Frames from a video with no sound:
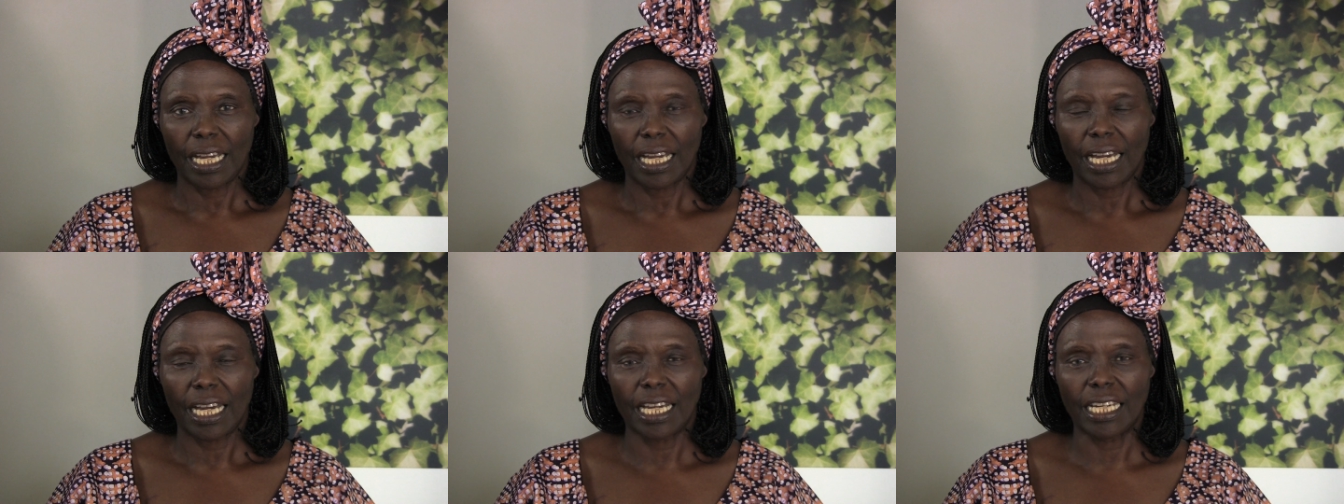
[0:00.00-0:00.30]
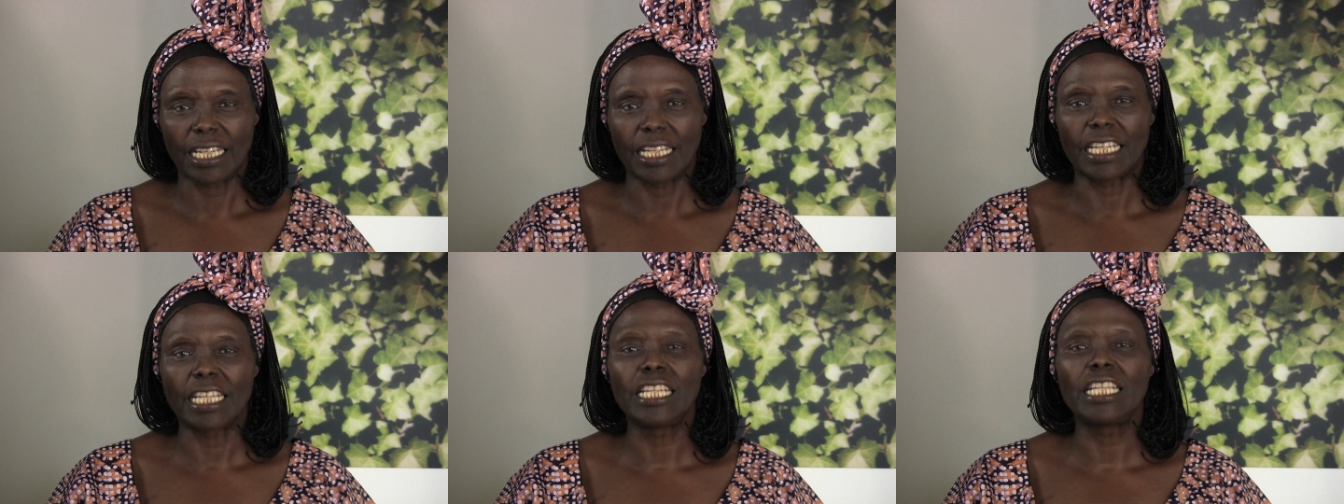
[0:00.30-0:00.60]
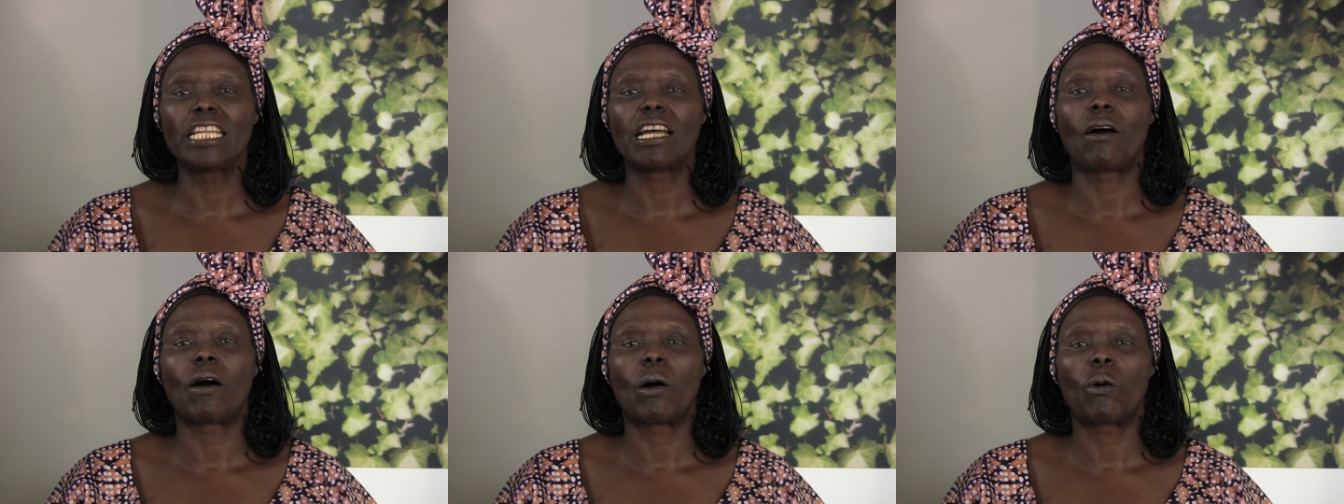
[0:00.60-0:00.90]
And
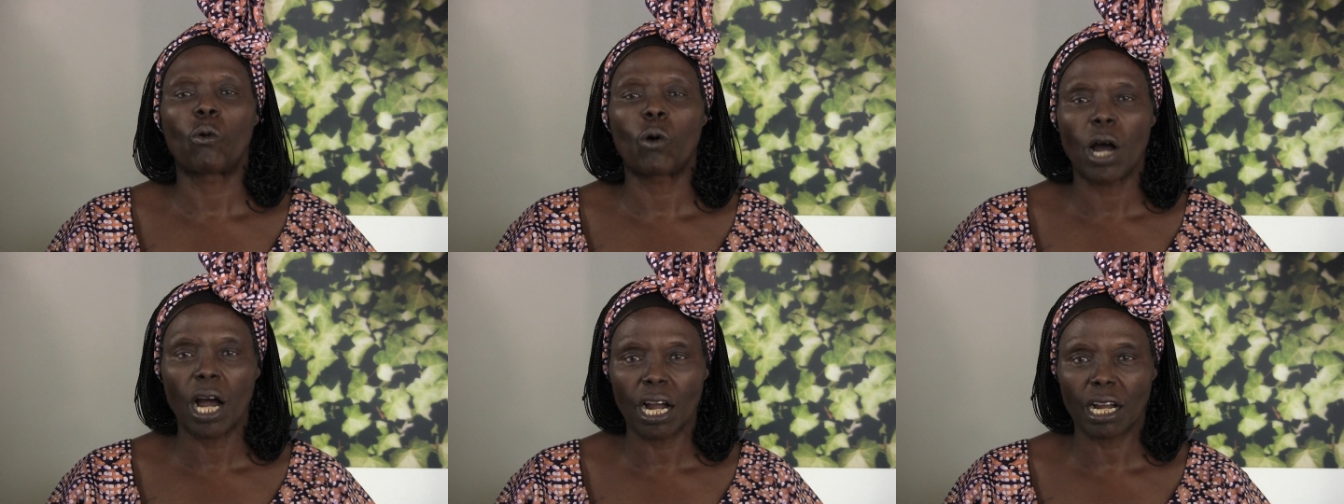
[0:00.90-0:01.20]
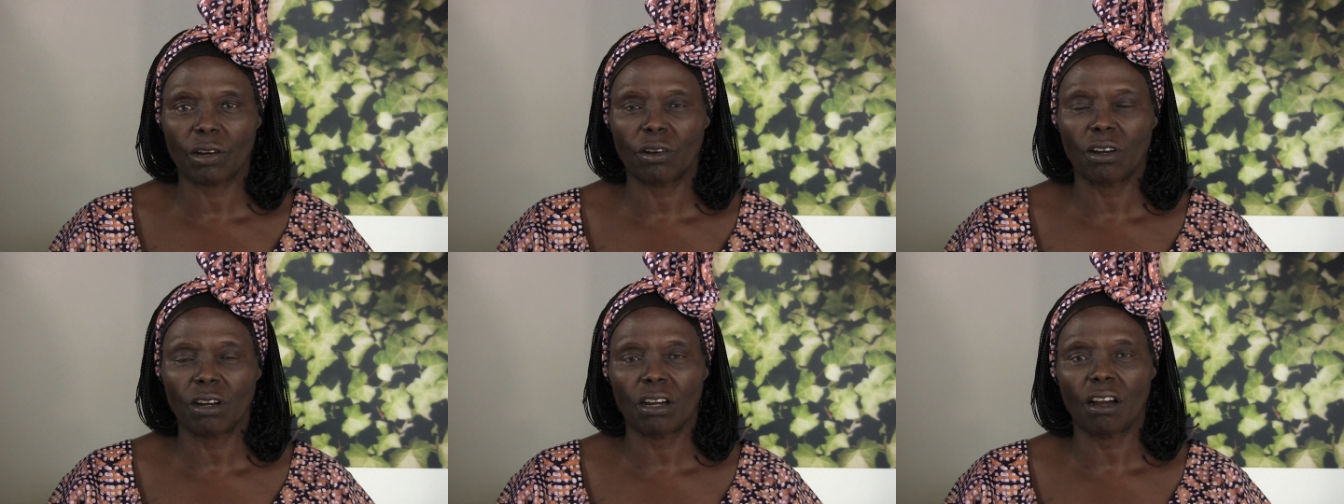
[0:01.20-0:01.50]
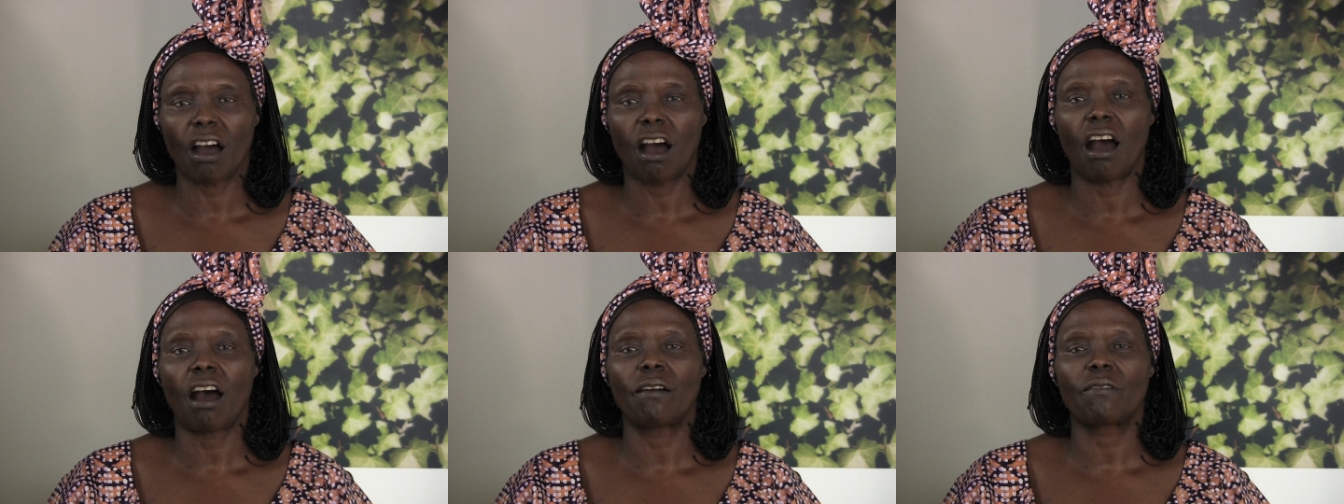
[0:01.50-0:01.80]
in our work
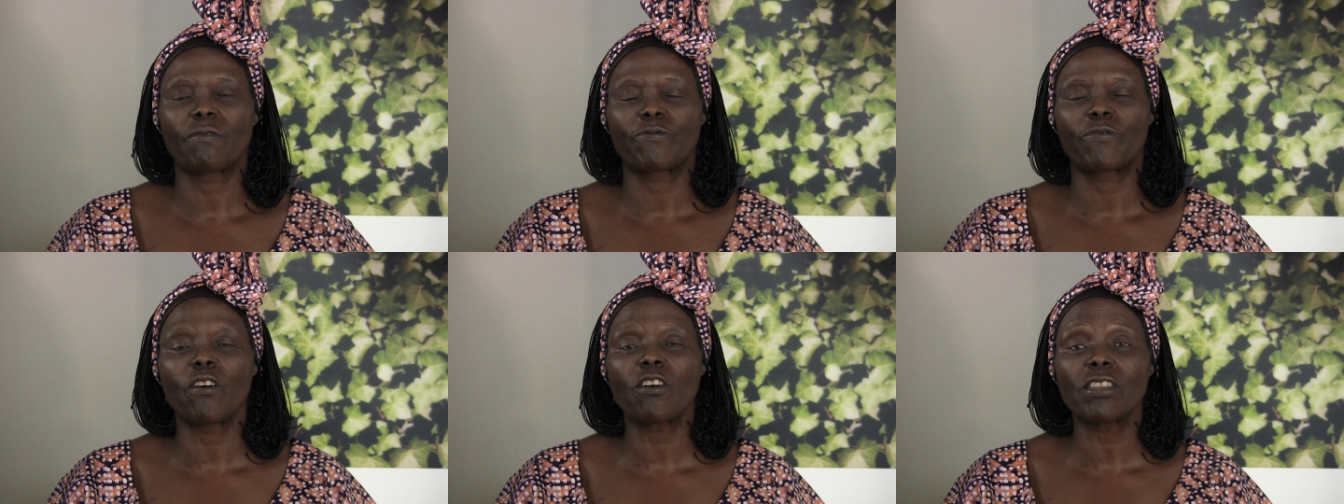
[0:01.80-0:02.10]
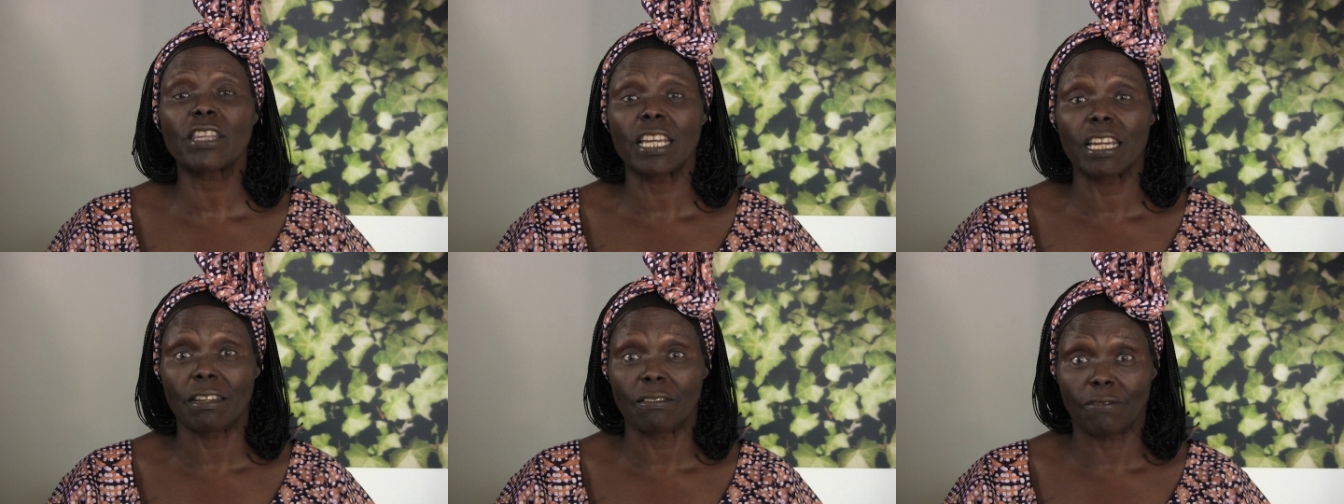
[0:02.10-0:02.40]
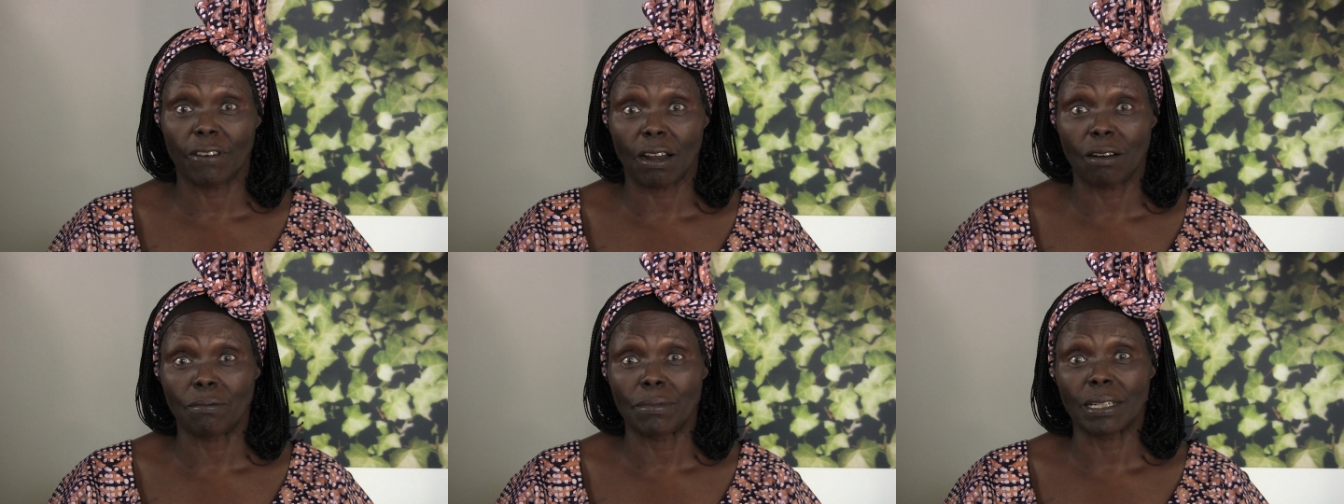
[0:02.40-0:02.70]
for the
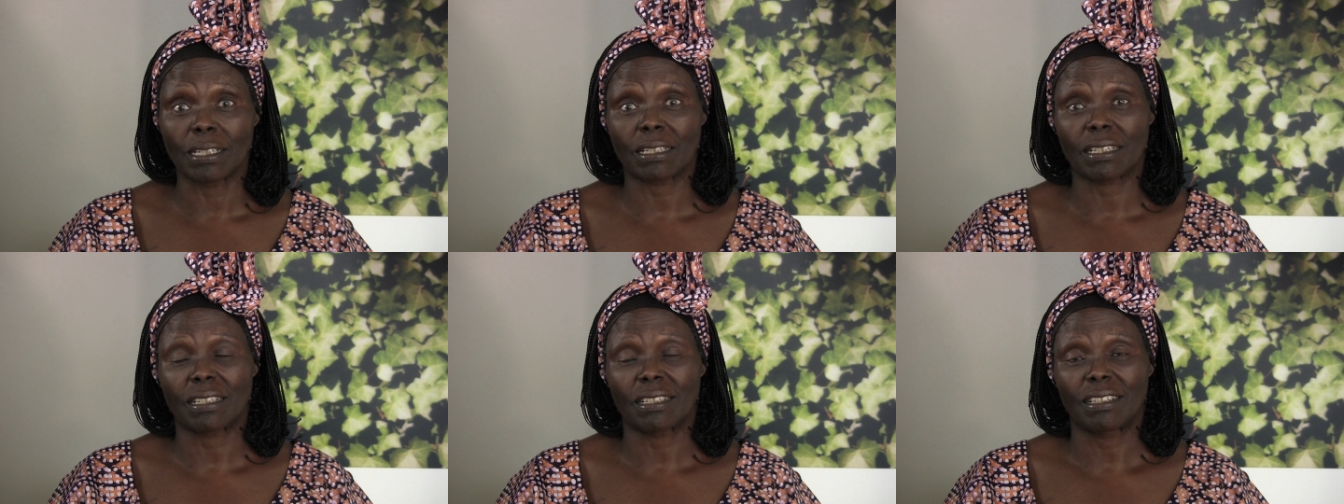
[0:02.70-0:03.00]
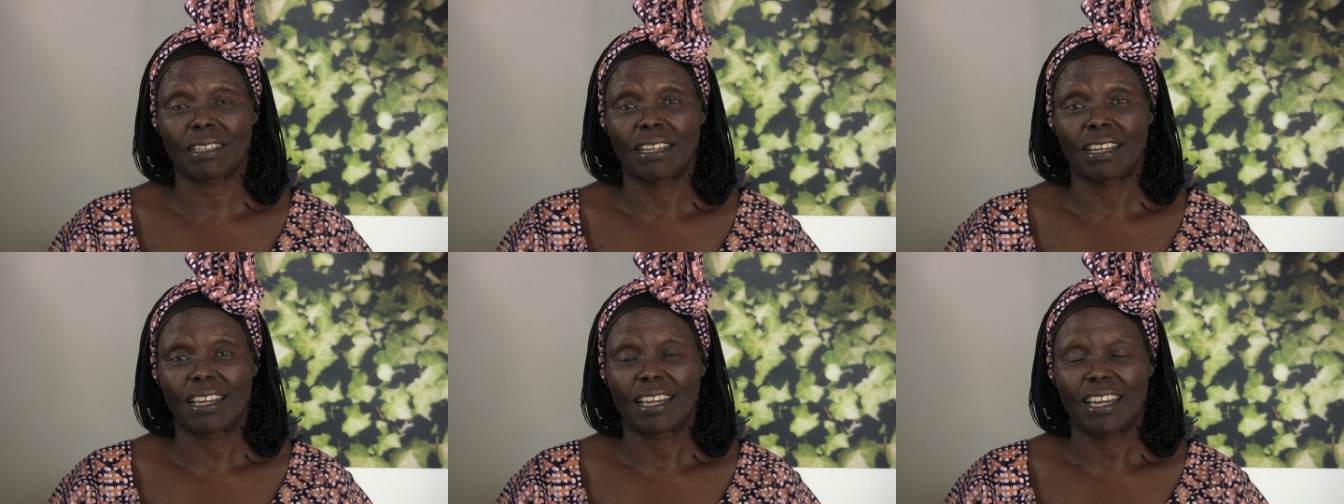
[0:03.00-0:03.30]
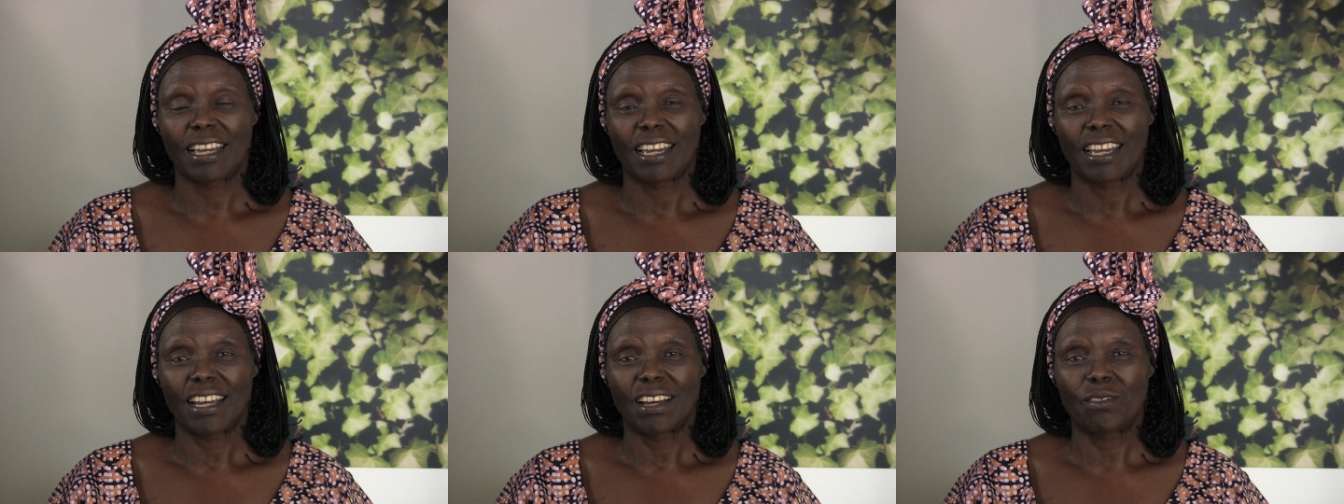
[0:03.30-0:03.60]
environment,
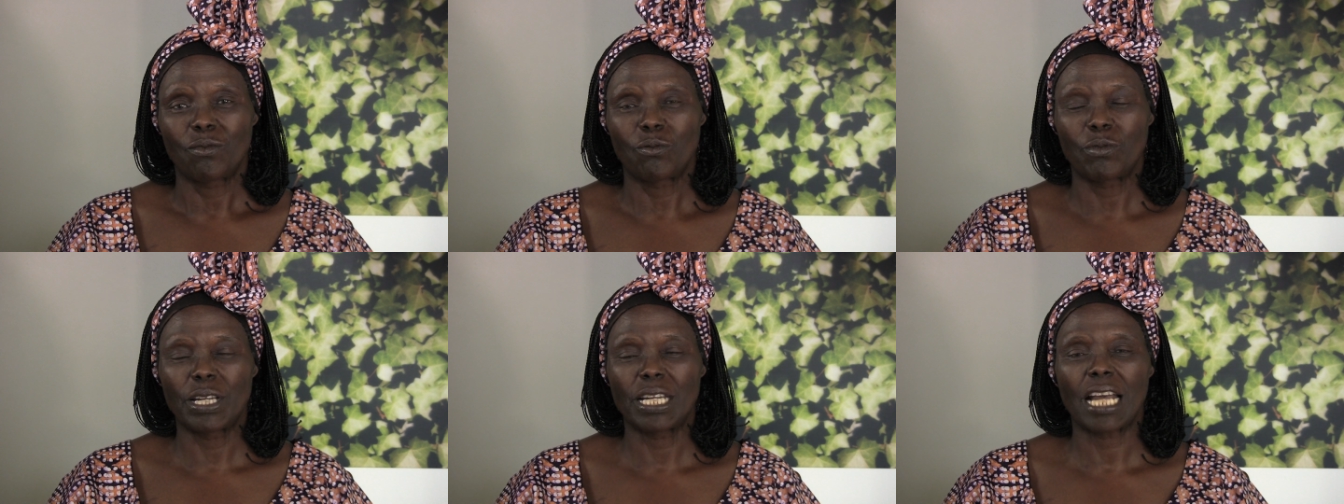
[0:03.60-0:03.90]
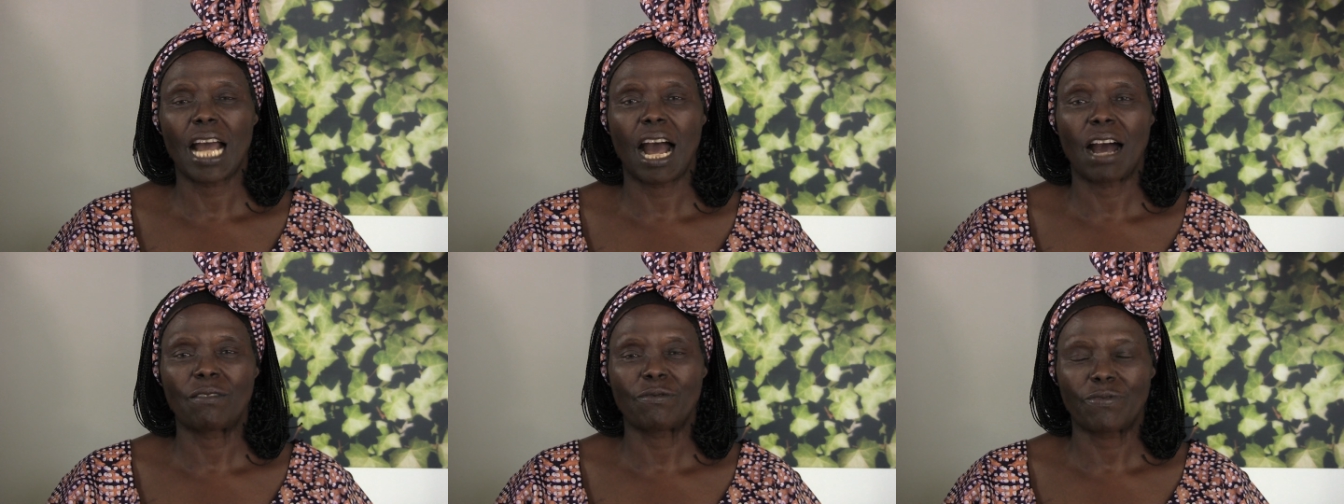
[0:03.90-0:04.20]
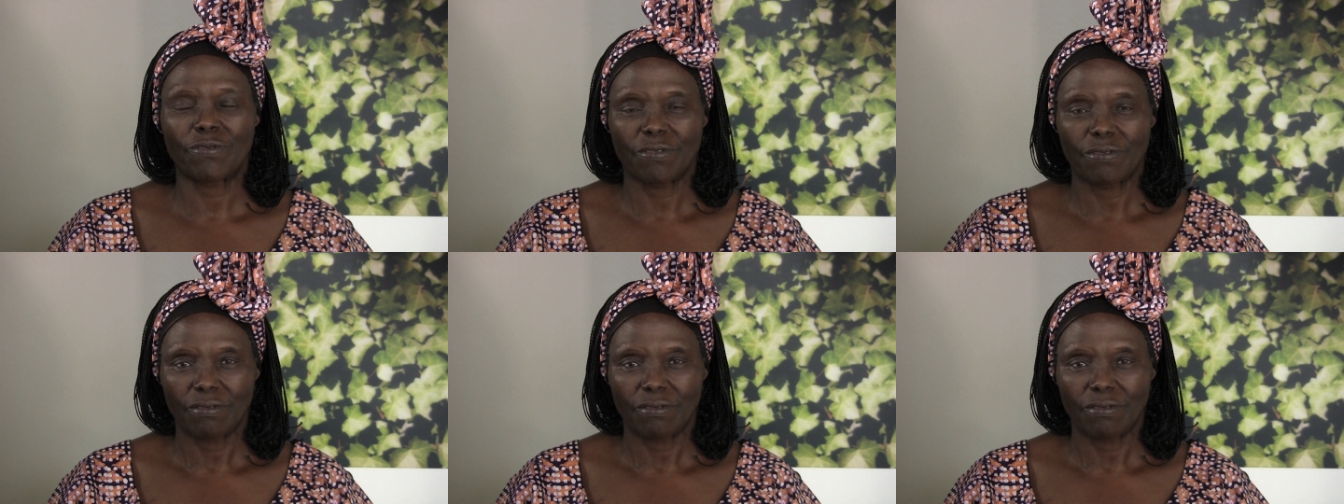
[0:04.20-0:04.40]
we have